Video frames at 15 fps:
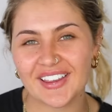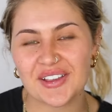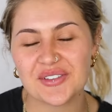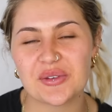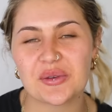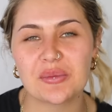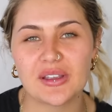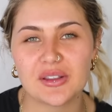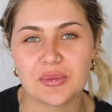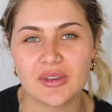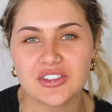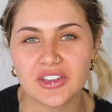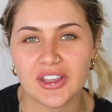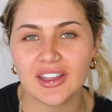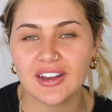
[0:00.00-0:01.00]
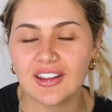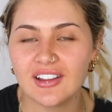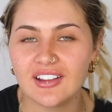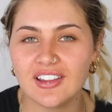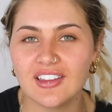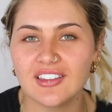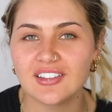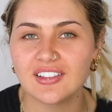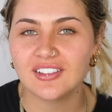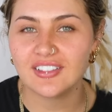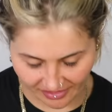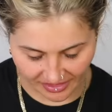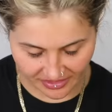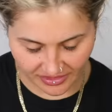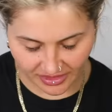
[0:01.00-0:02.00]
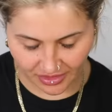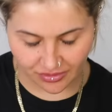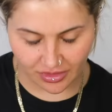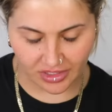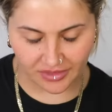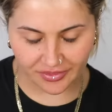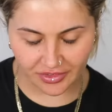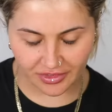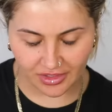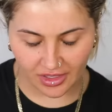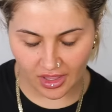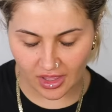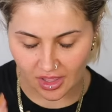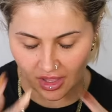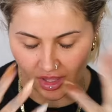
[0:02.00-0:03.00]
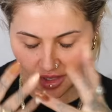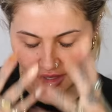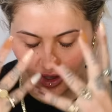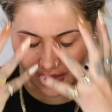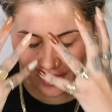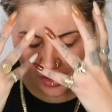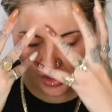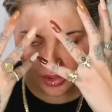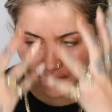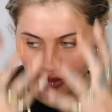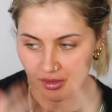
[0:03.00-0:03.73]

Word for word: guys, welcome back to my channel. Let's get ready for the day.